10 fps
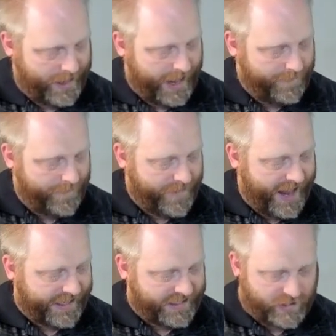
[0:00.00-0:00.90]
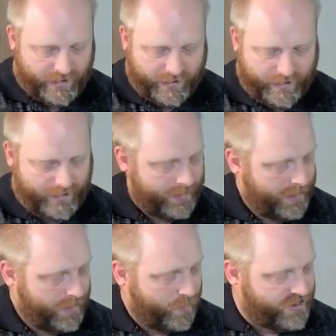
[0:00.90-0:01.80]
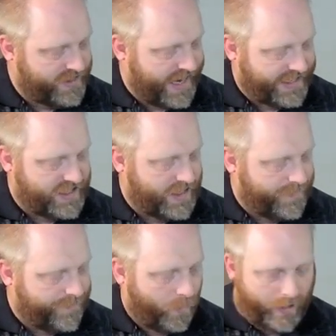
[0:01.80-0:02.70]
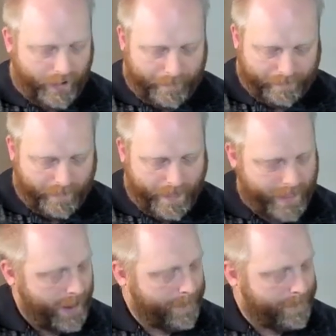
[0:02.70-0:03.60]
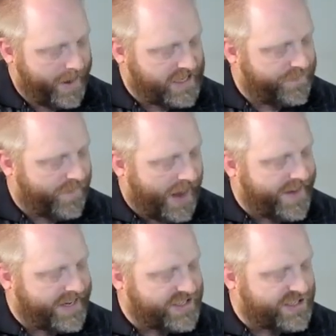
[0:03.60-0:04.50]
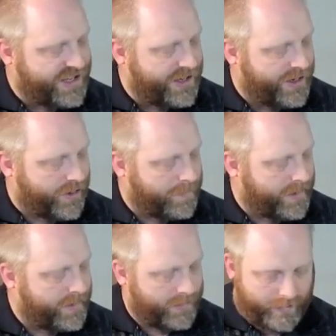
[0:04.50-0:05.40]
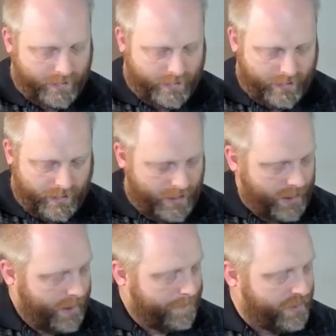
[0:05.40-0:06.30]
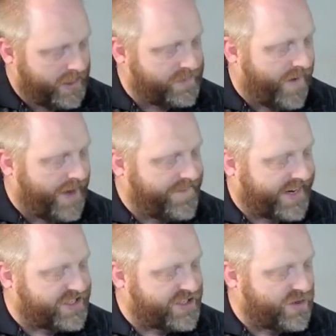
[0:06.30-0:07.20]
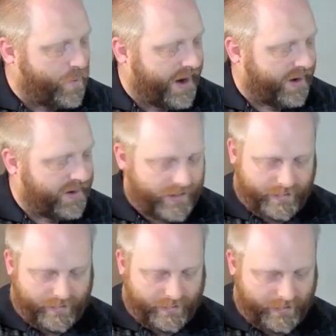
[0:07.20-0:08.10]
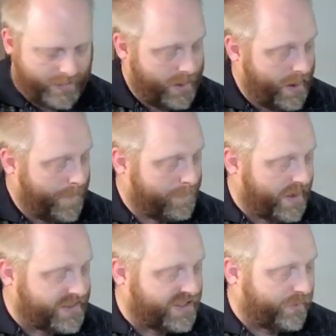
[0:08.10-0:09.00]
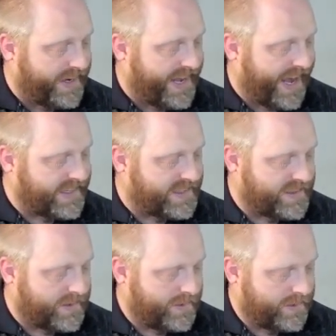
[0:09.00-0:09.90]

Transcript: f of x, which is x to the 4 minus 5x cubed plus 5x squared plus 3x.